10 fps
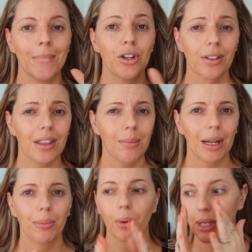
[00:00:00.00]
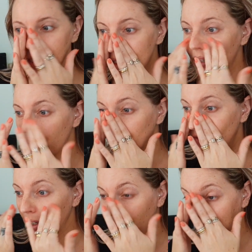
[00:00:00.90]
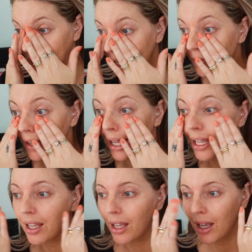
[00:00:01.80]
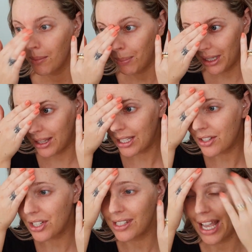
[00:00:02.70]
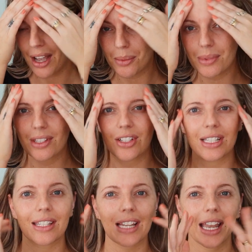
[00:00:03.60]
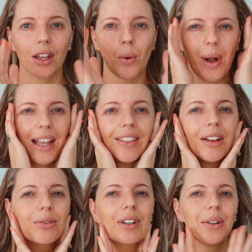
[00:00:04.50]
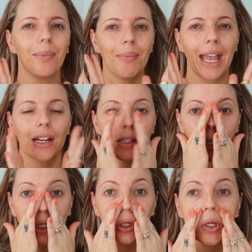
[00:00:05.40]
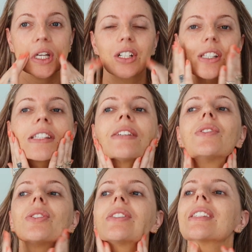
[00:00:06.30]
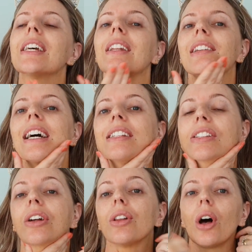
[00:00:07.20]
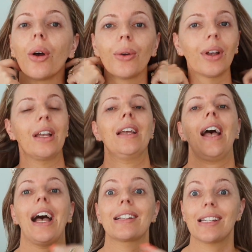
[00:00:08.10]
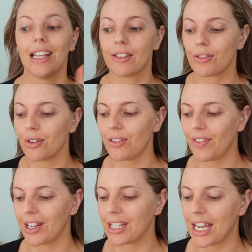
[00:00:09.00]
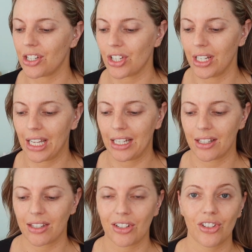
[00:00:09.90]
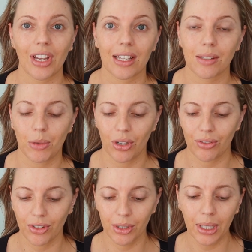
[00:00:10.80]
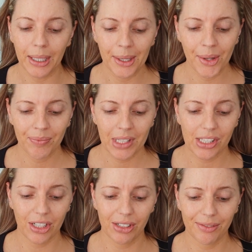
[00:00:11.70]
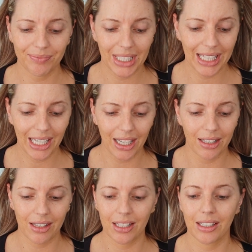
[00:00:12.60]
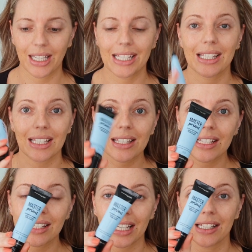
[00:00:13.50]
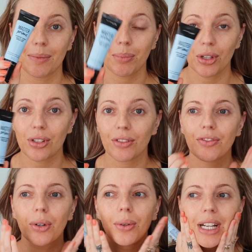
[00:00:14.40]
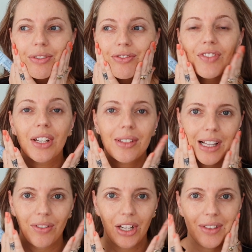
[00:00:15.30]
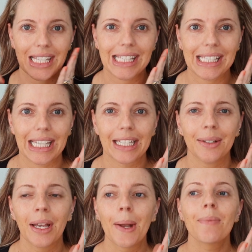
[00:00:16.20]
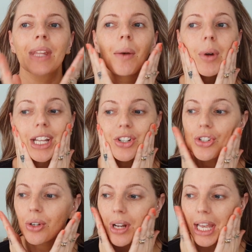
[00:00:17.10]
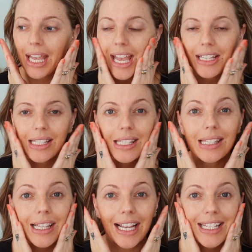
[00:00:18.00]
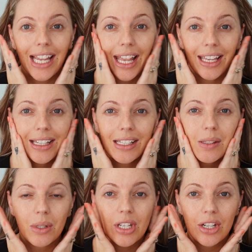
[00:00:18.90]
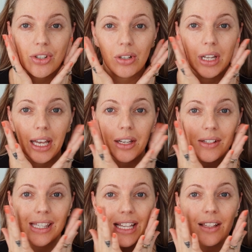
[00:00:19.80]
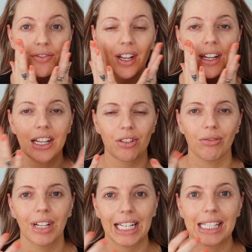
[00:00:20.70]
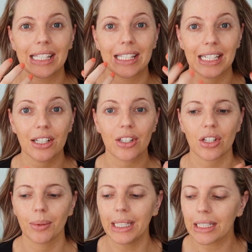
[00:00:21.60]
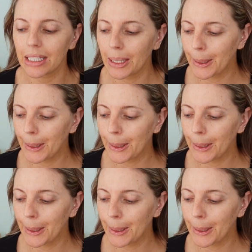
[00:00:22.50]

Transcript: not that the matte and poreless is ever very heavy, but this just helps just take away that real matte look. It just gives your skin a nice glow underneath through the foundation, and it's just beautiful. So yeah, the consistency is beautiful, it feels lovely on the skin, and what I do like, it has a slight tackiness, which I do like, because then the foundation really sticks to it.